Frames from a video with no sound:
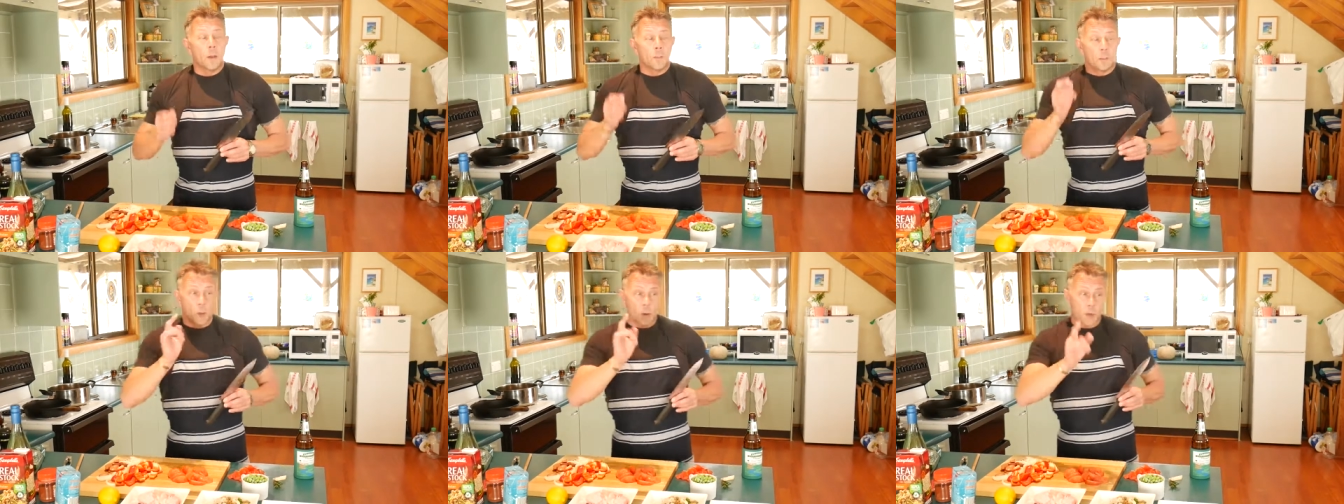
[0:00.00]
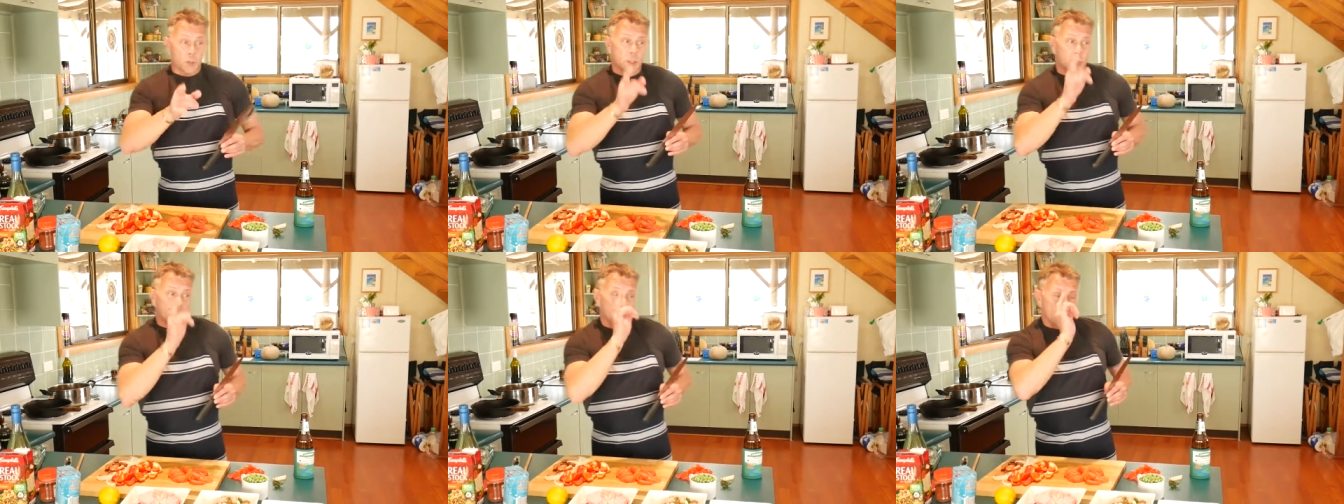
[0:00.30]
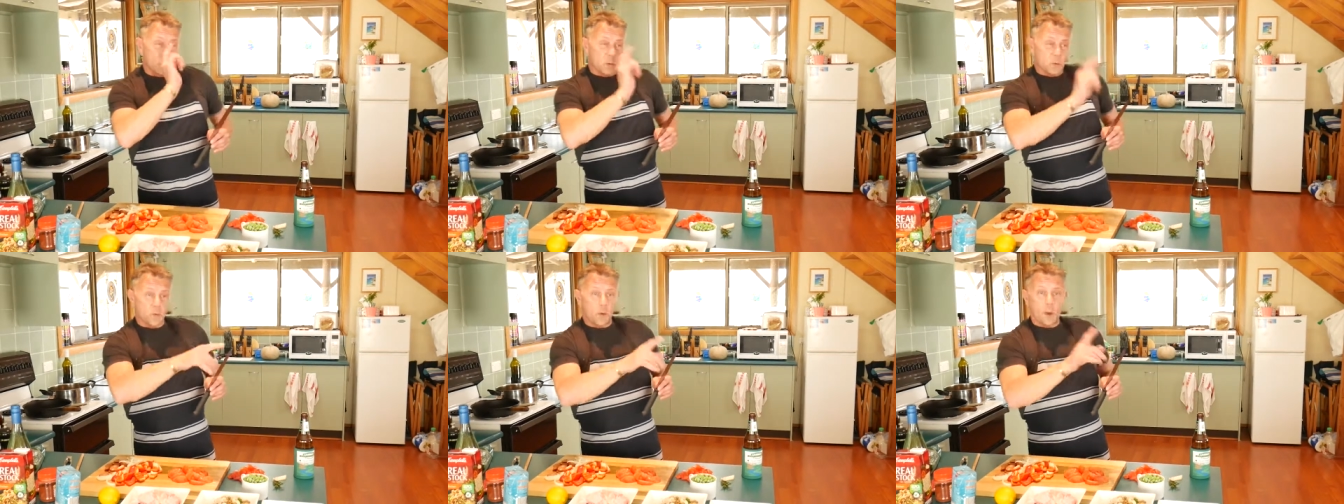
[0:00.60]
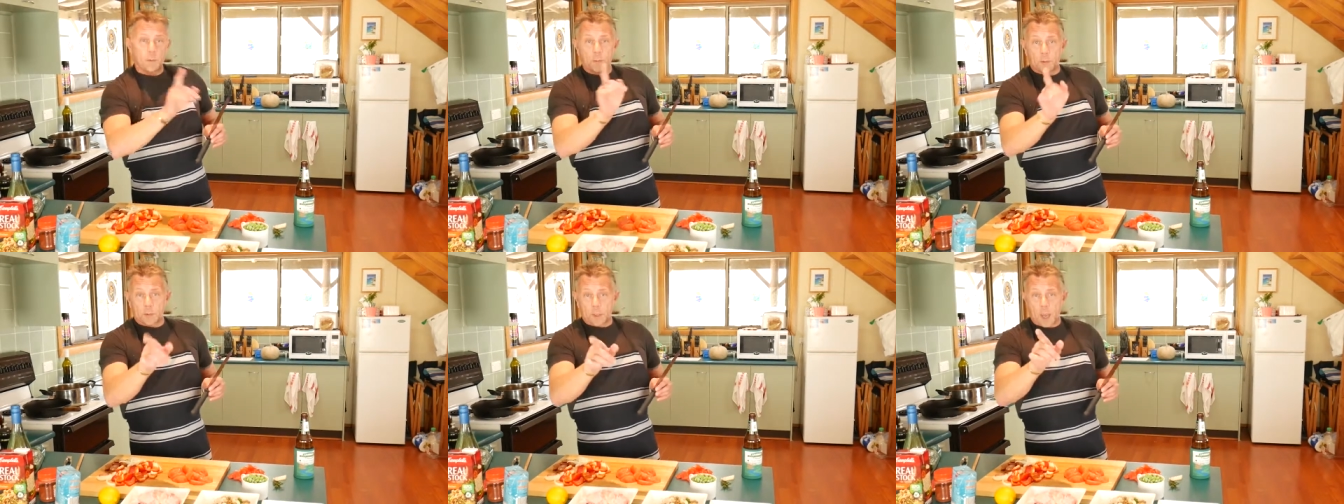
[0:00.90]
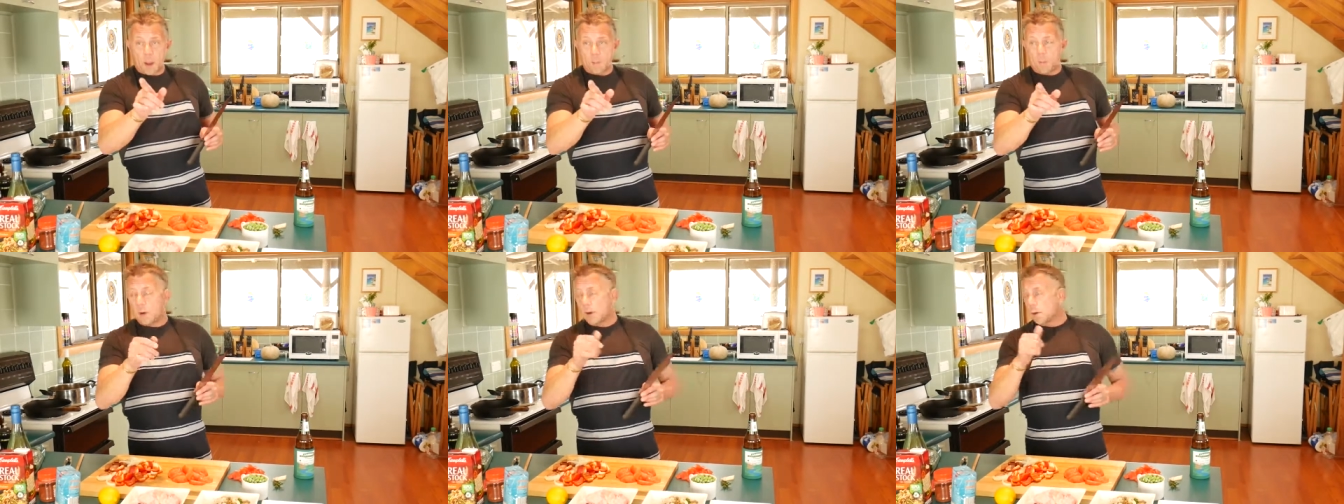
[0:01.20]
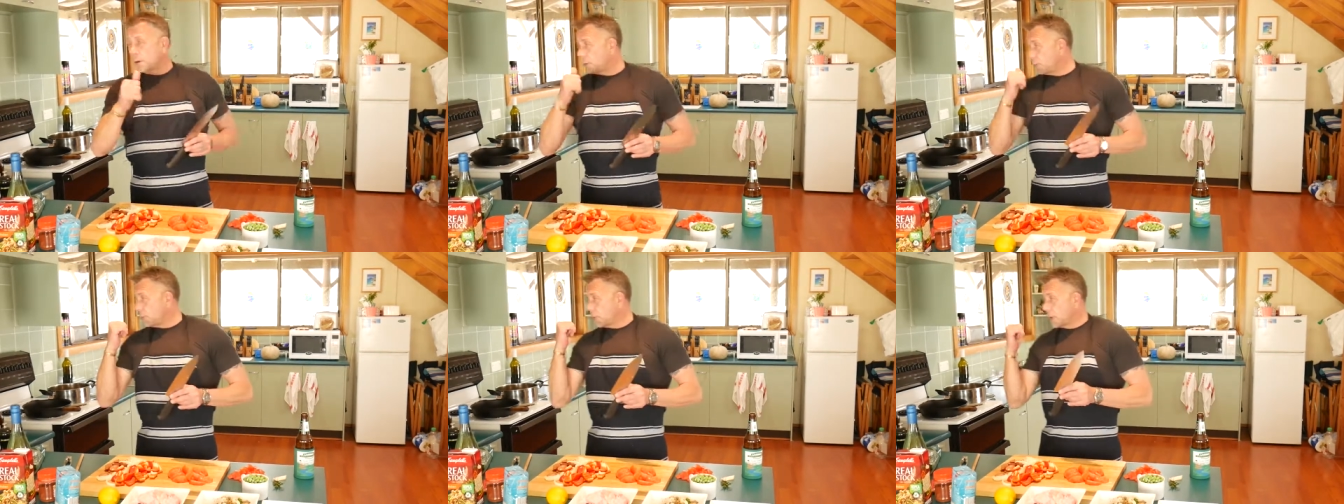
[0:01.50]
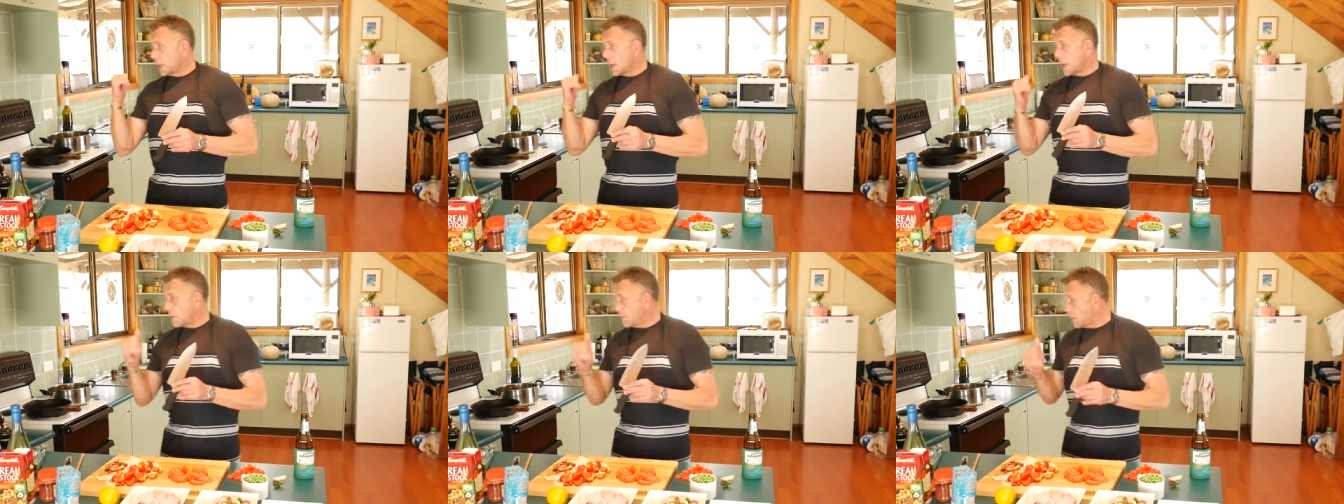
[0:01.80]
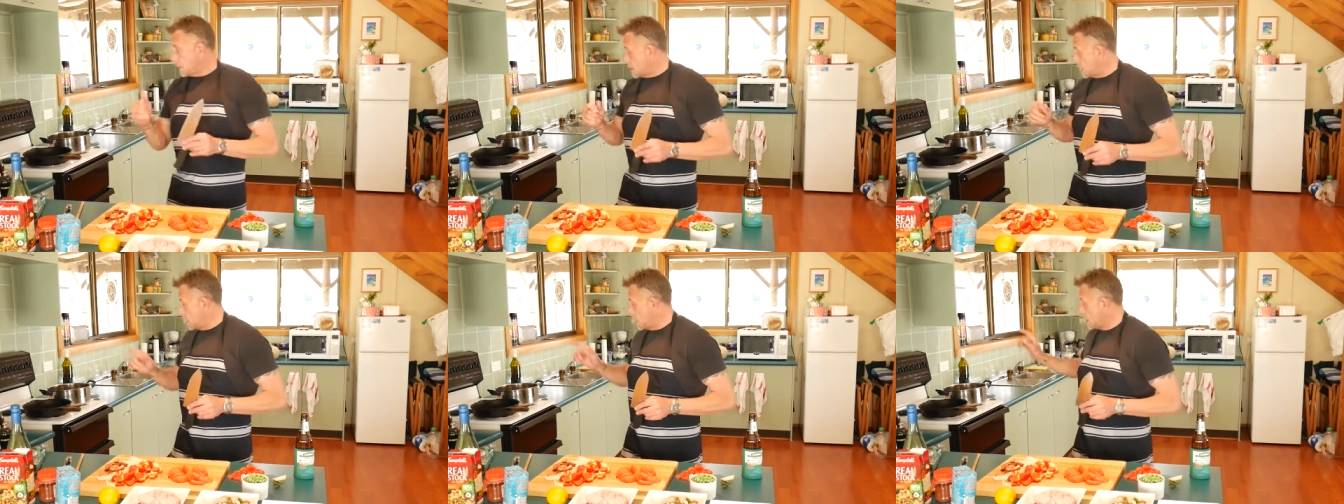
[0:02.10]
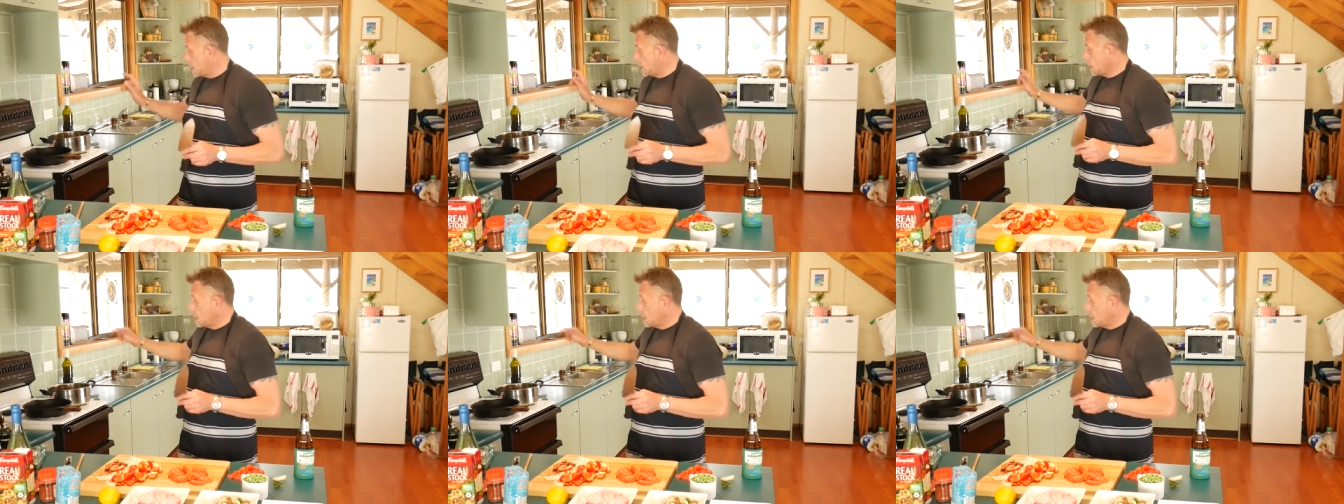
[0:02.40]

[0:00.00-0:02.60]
Percy, can you grab the camera and bring it over here